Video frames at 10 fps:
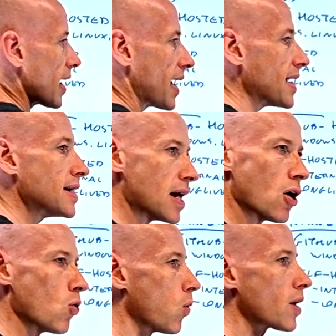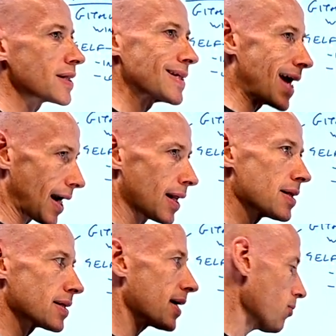And again, ADO works exactly
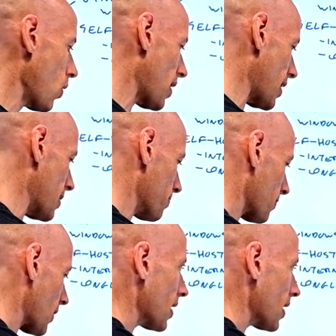the same way.